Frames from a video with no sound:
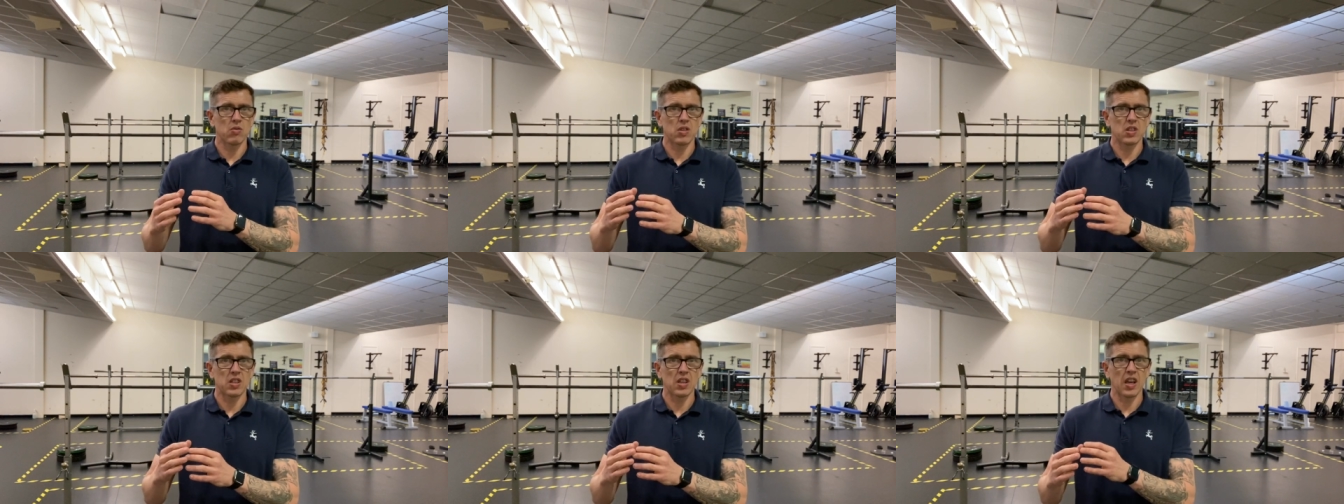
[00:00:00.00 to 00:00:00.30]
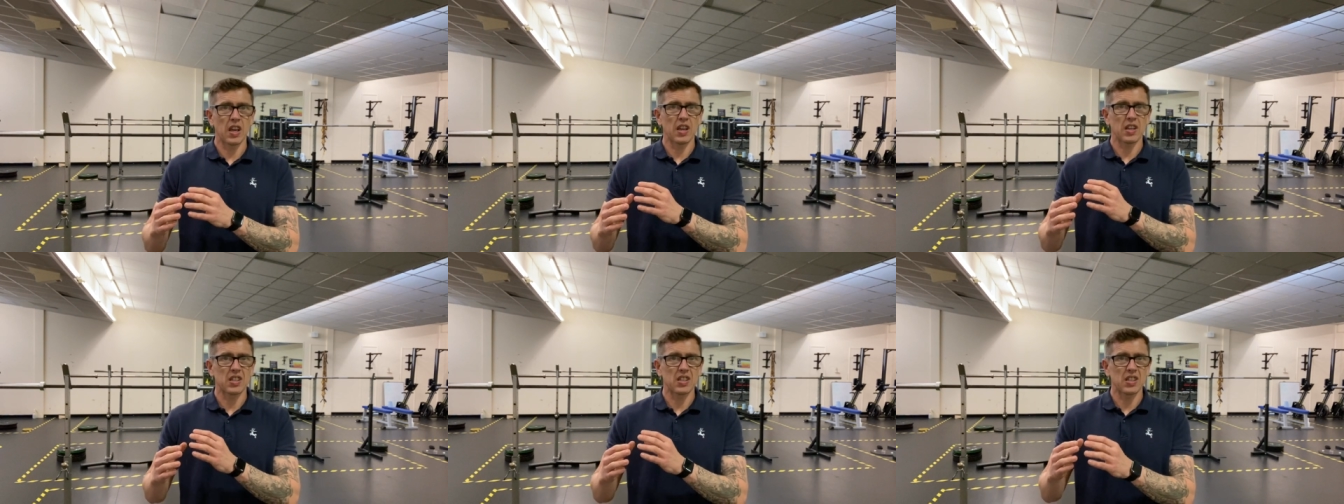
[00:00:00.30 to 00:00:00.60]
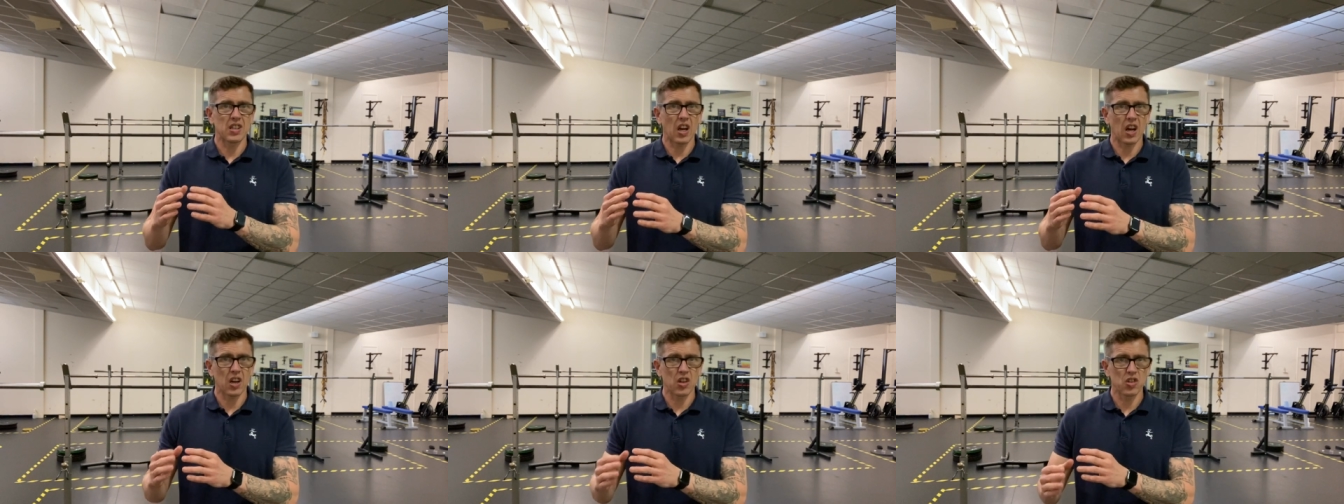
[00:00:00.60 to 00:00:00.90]
say a
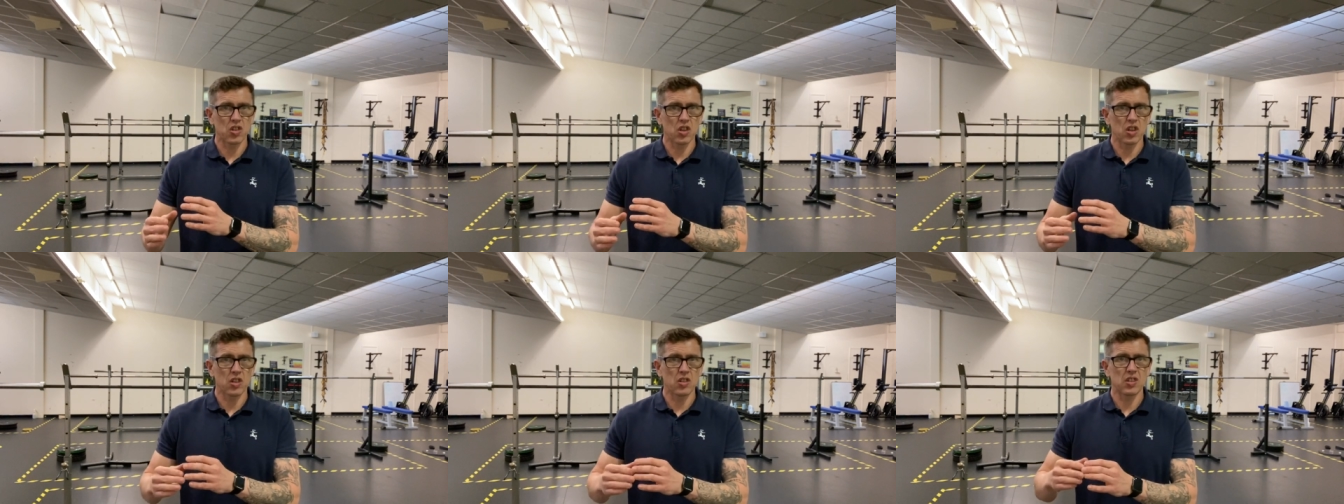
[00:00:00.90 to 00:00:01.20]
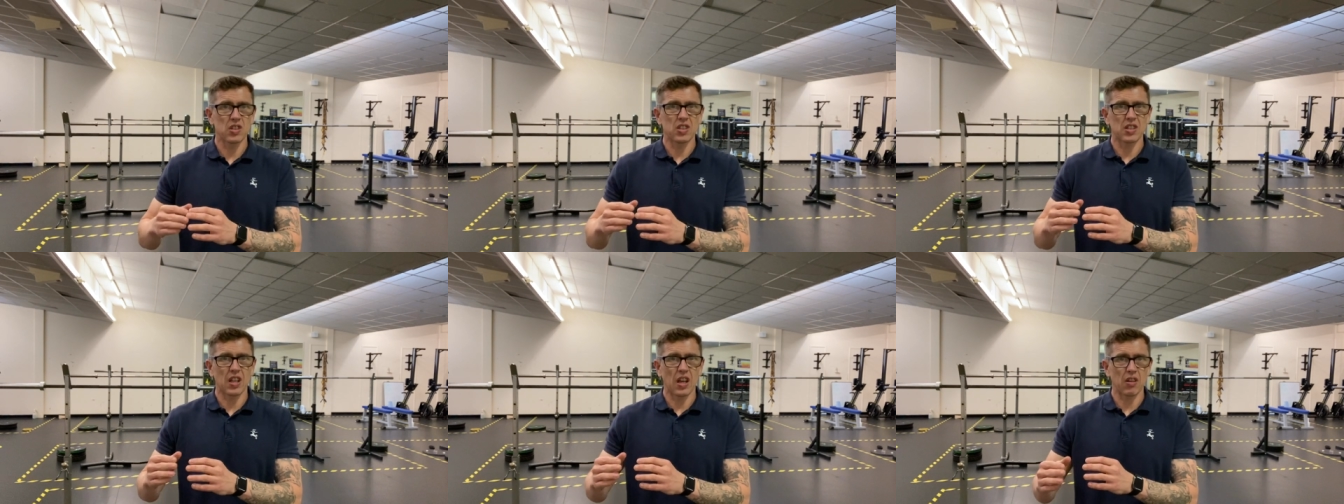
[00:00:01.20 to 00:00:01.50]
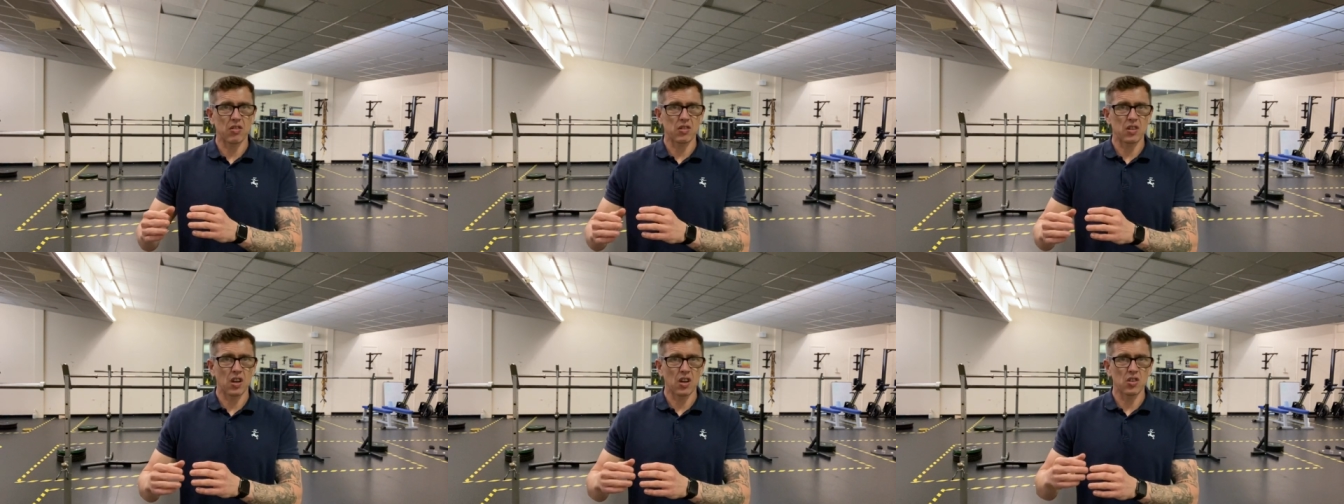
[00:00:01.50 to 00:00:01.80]
sergeant, staff
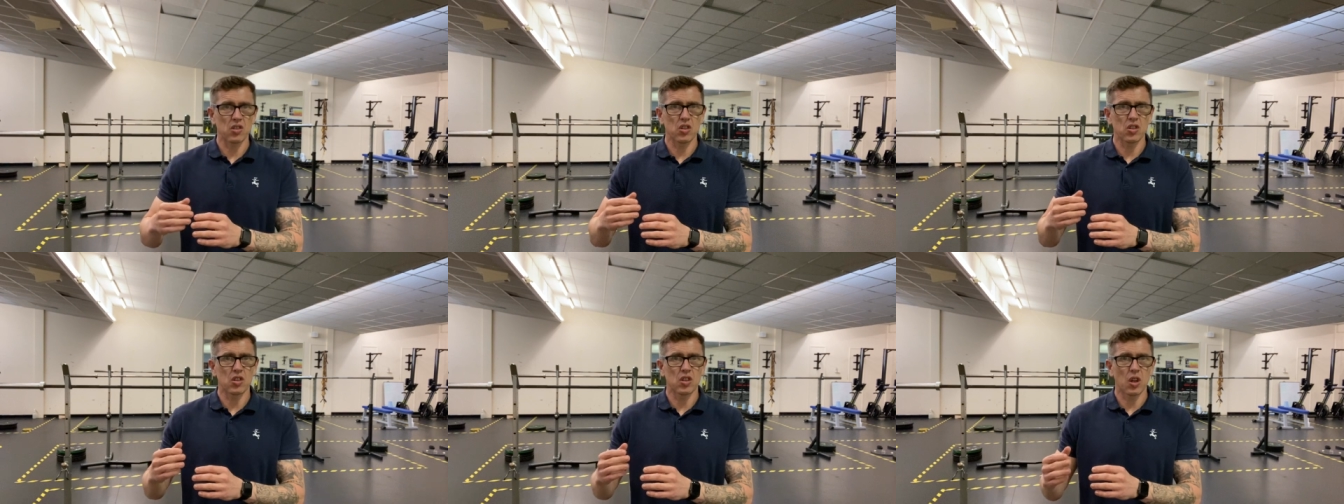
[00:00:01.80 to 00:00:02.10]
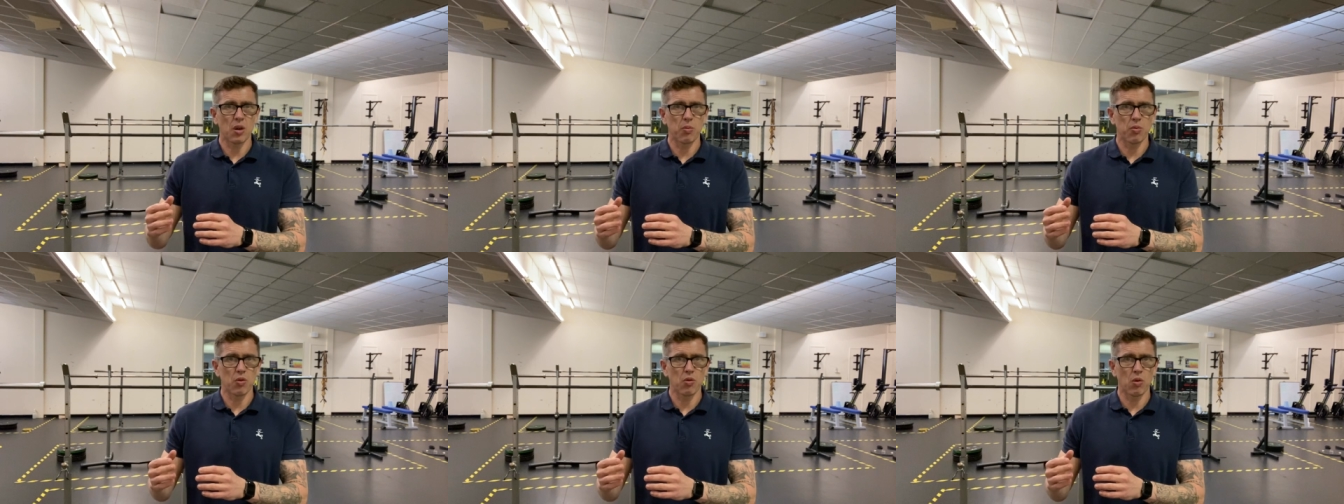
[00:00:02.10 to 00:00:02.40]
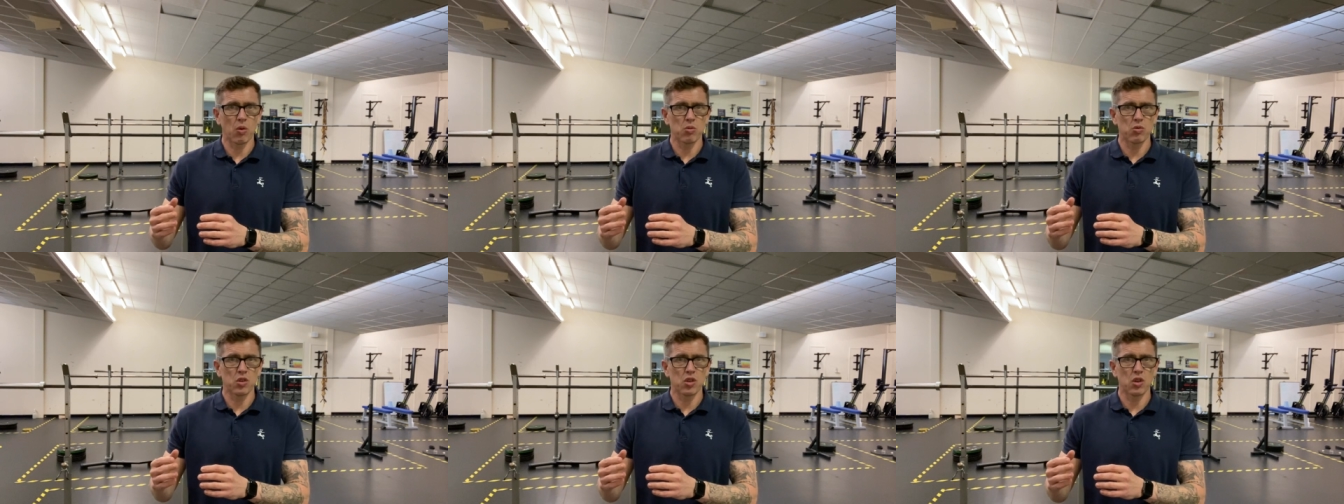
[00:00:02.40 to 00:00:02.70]
sergeant
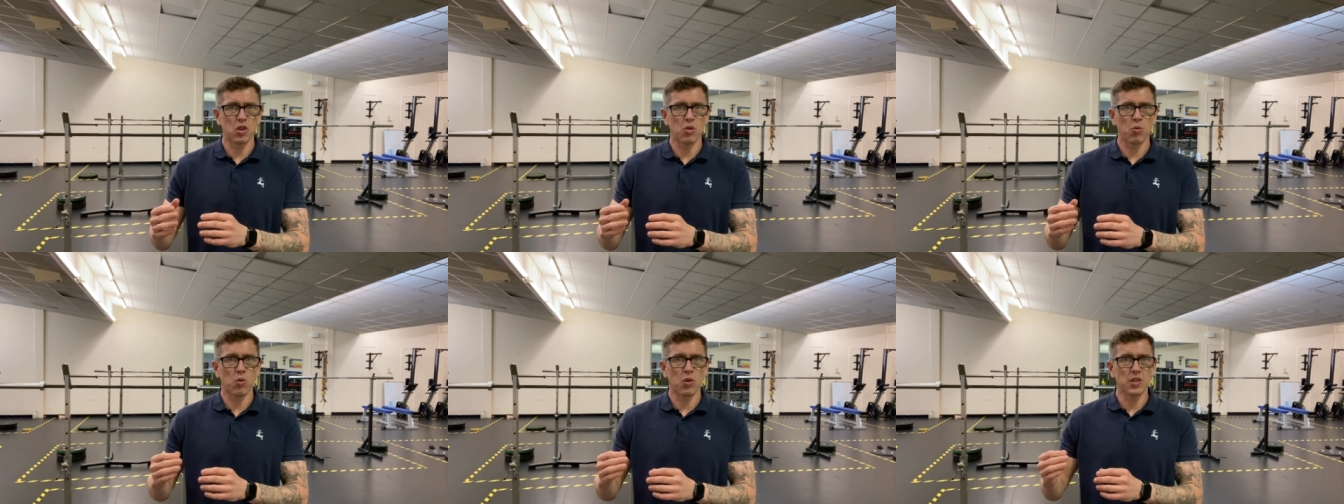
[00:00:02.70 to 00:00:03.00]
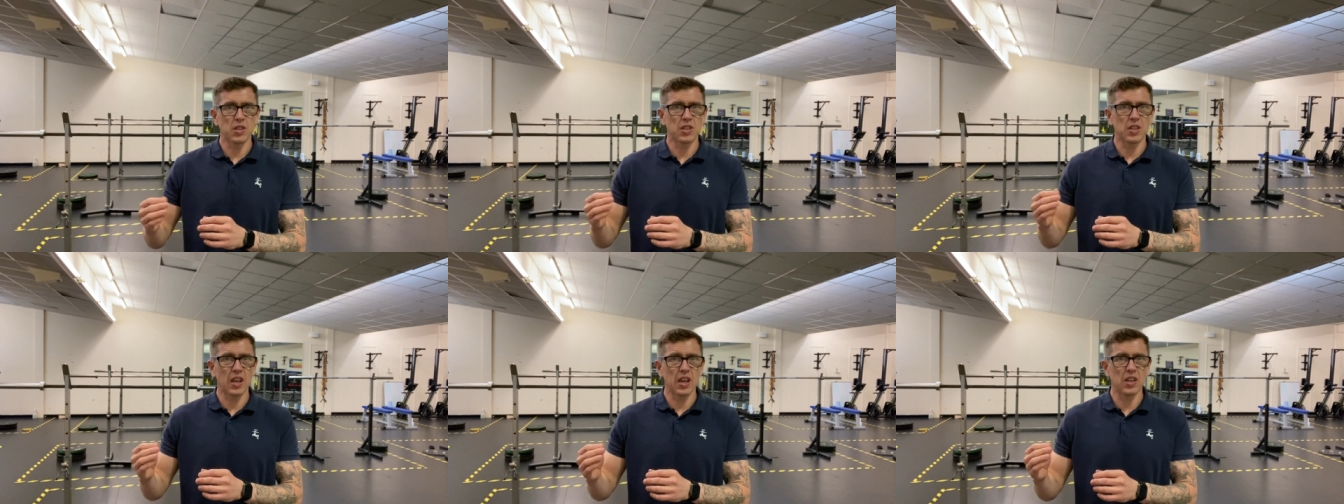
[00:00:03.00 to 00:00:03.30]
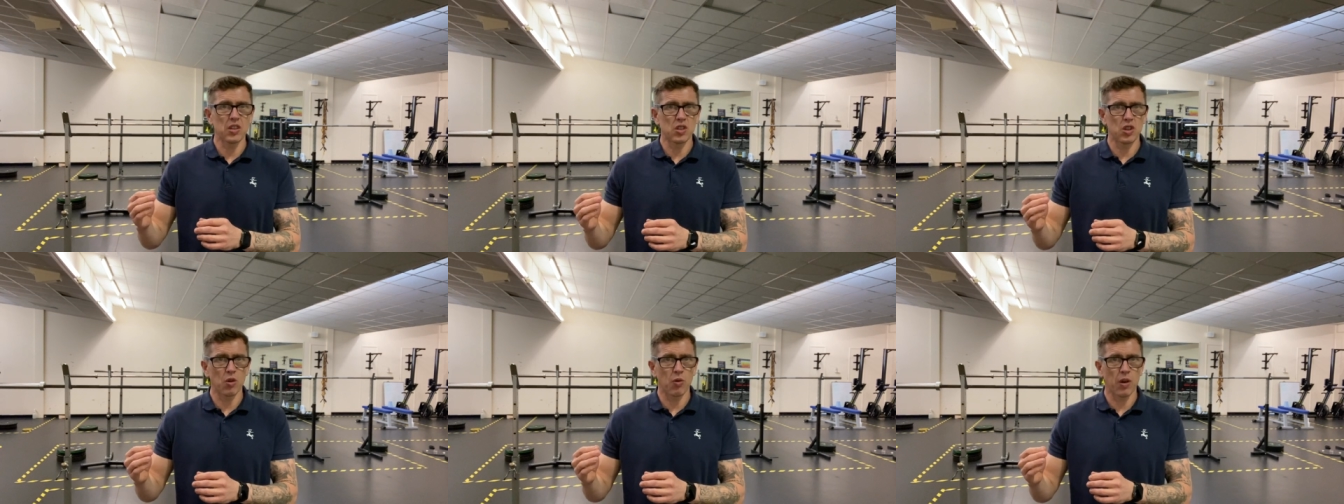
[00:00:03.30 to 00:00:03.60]
WO2, once they
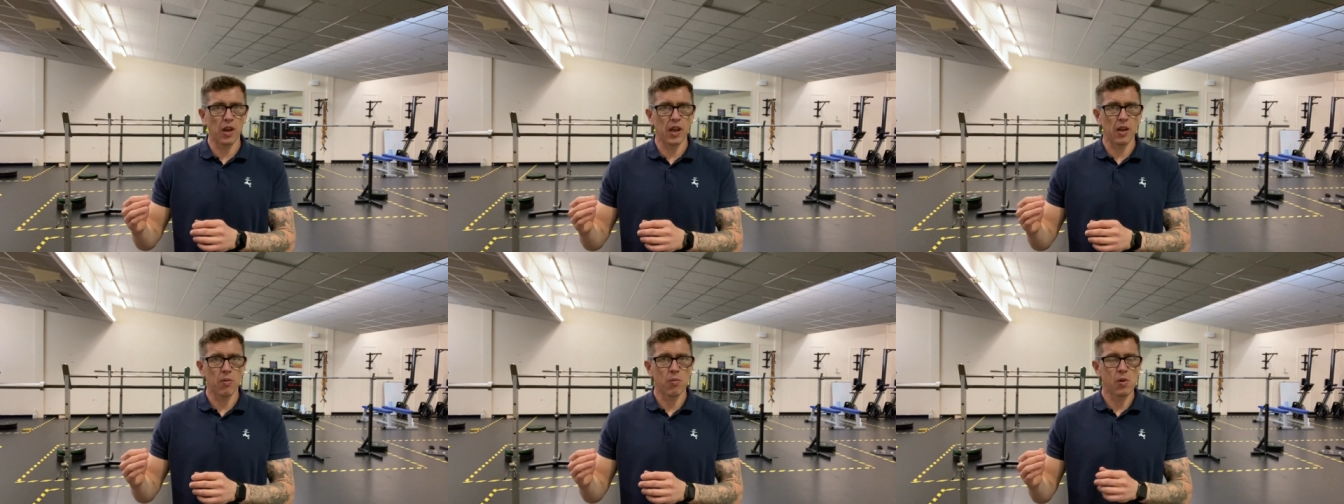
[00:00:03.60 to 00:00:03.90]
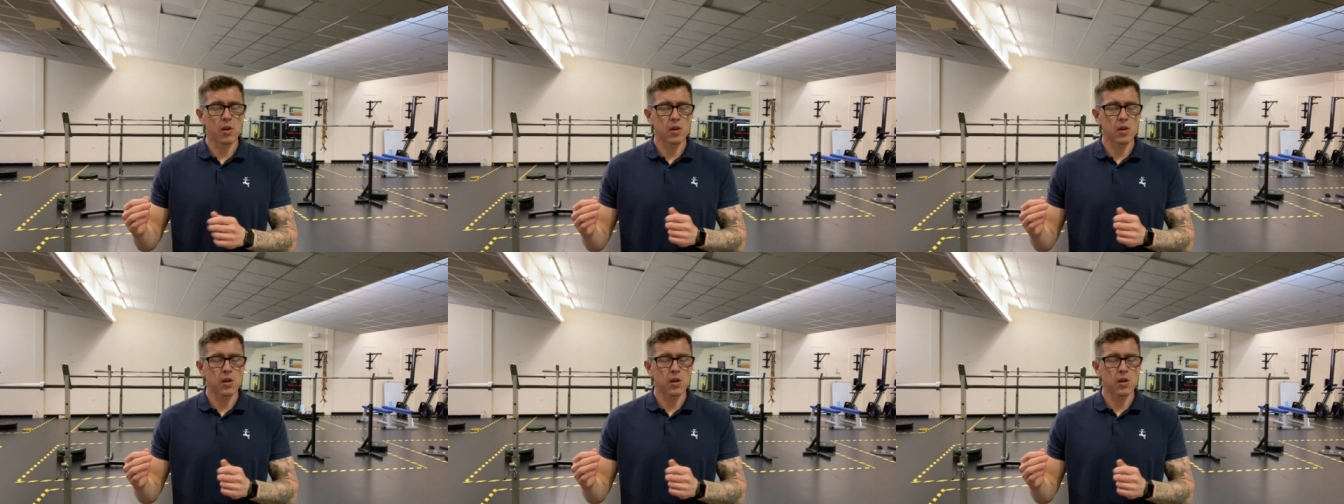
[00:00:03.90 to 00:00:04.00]
do it,